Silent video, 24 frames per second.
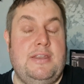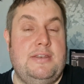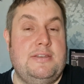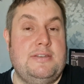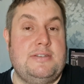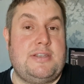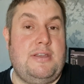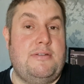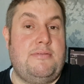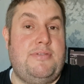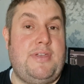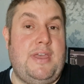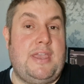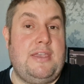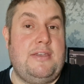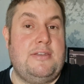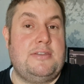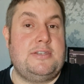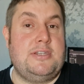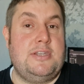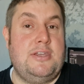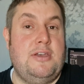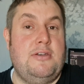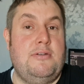And so thank you
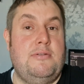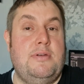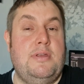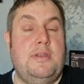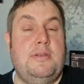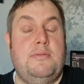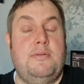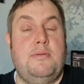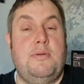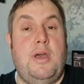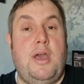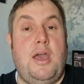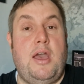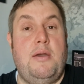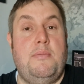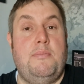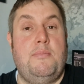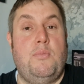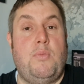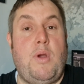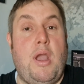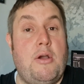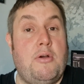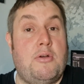to you,
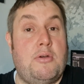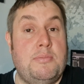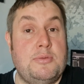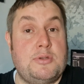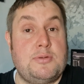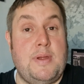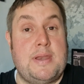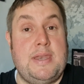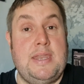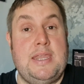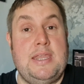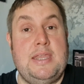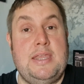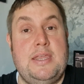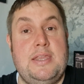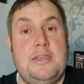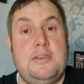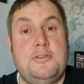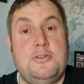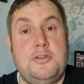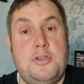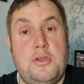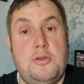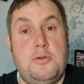and welcome to any
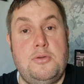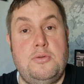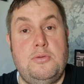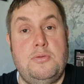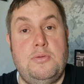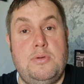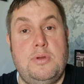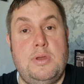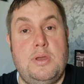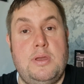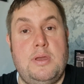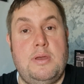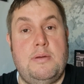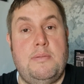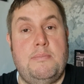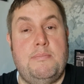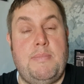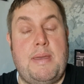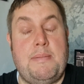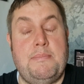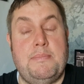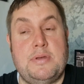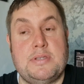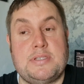new
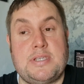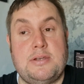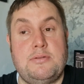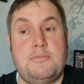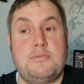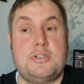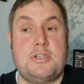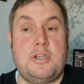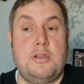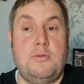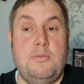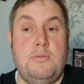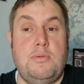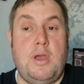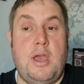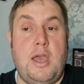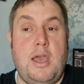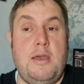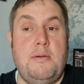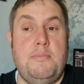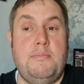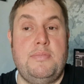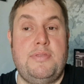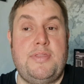members, and
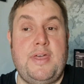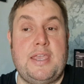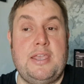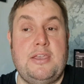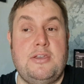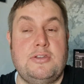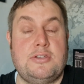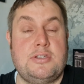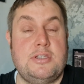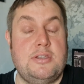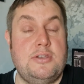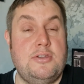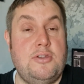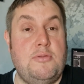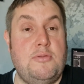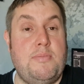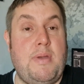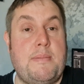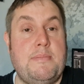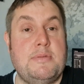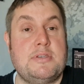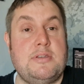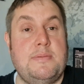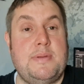also thank you to the new
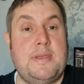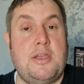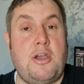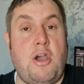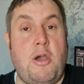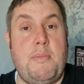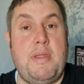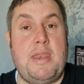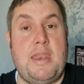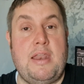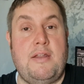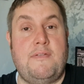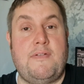members that have been commenting.